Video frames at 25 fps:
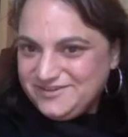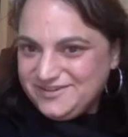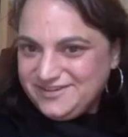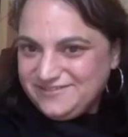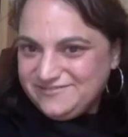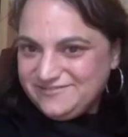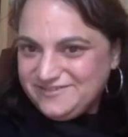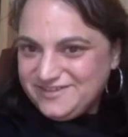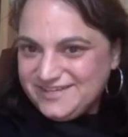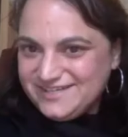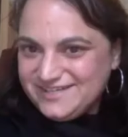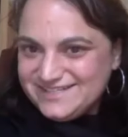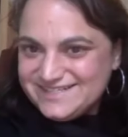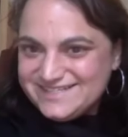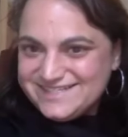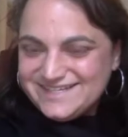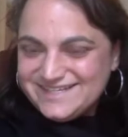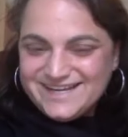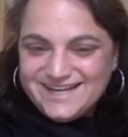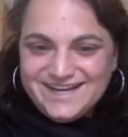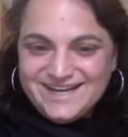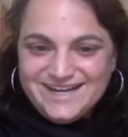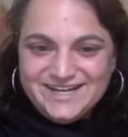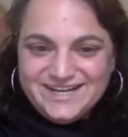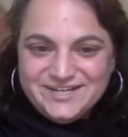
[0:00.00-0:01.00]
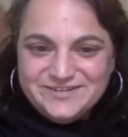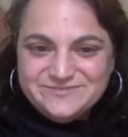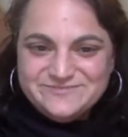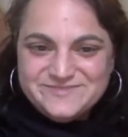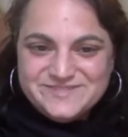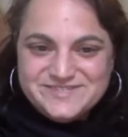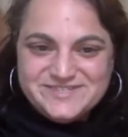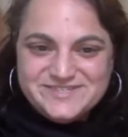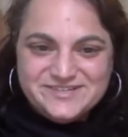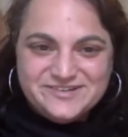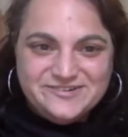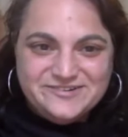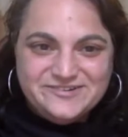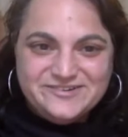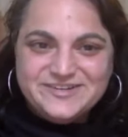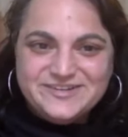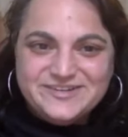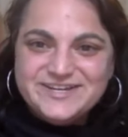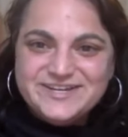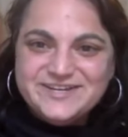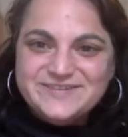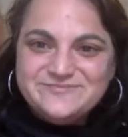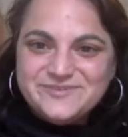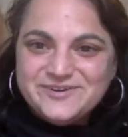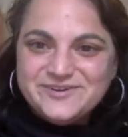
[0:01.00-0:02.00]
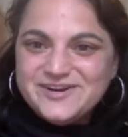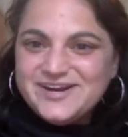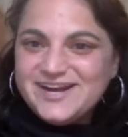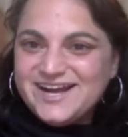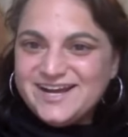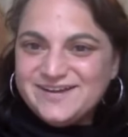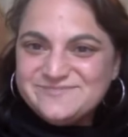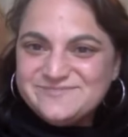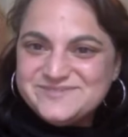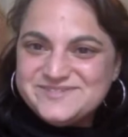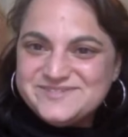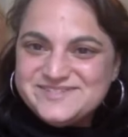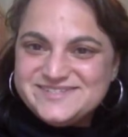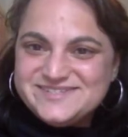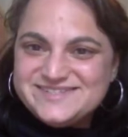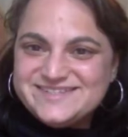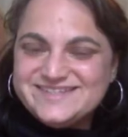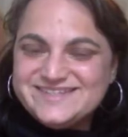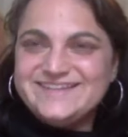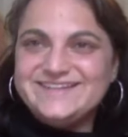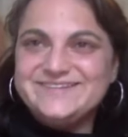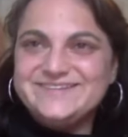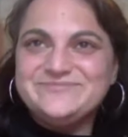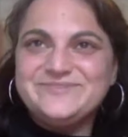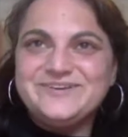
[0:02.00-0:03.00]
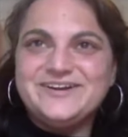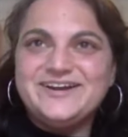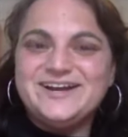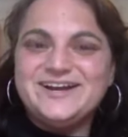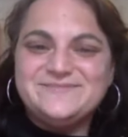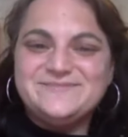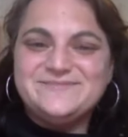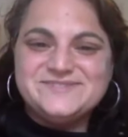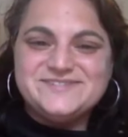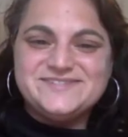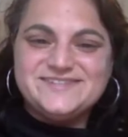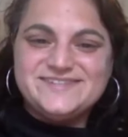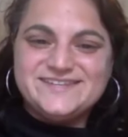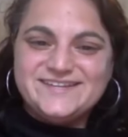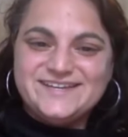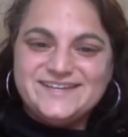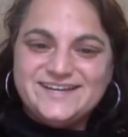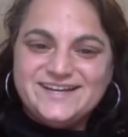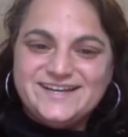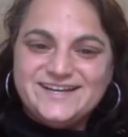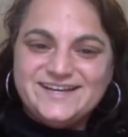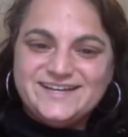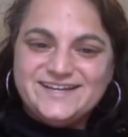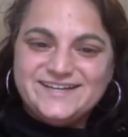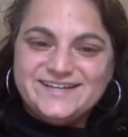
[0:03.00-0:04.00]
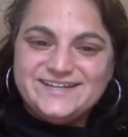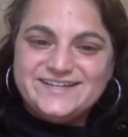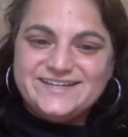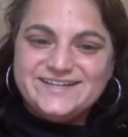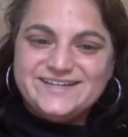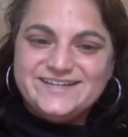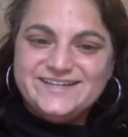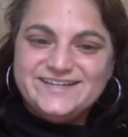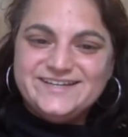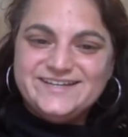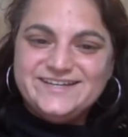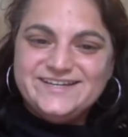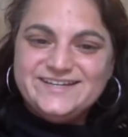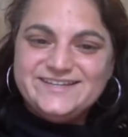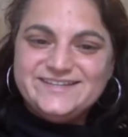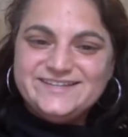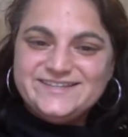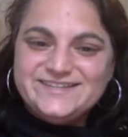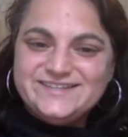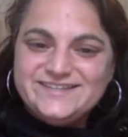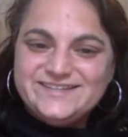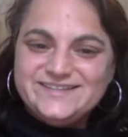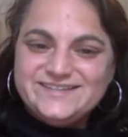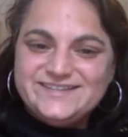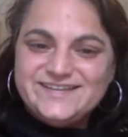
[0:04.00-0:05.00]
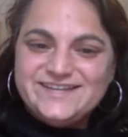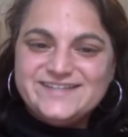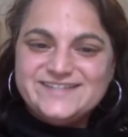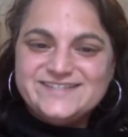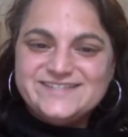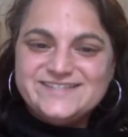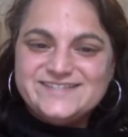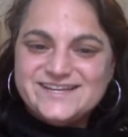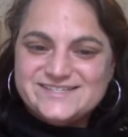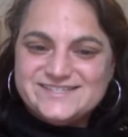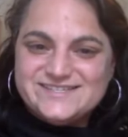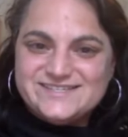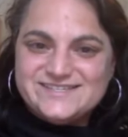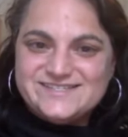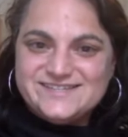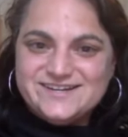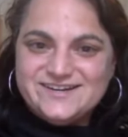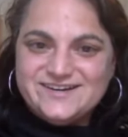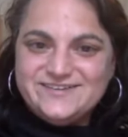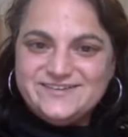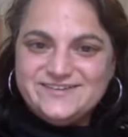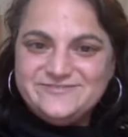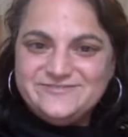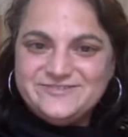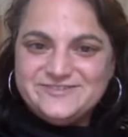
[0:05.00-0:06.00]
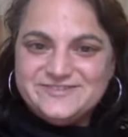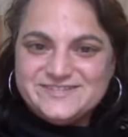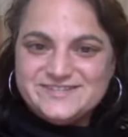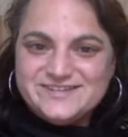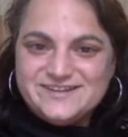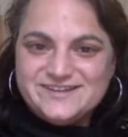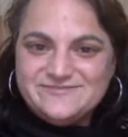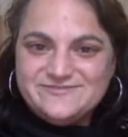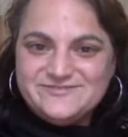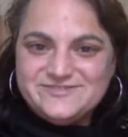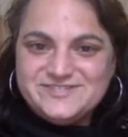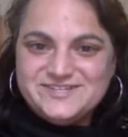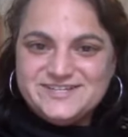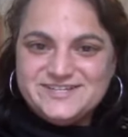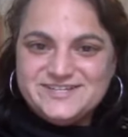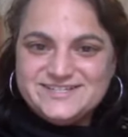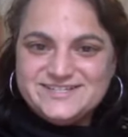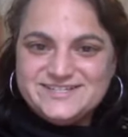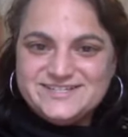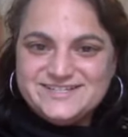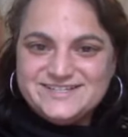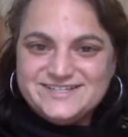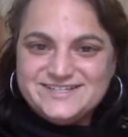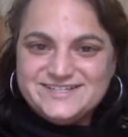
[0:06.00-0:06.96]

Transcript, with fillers: Cleveland. Um, so perhaps, perhaps the uh, that is necessary for this conversation.